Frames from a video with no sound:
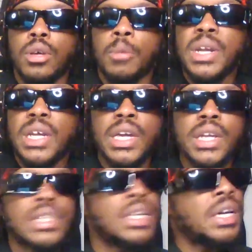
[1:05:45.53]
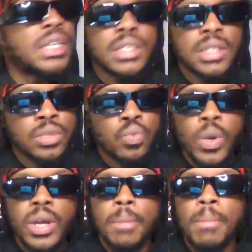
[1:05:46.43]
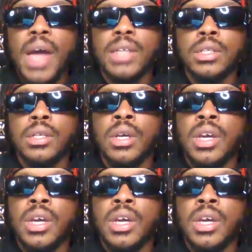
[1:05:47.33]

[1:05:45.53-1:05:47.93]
But again, this wicked bastard,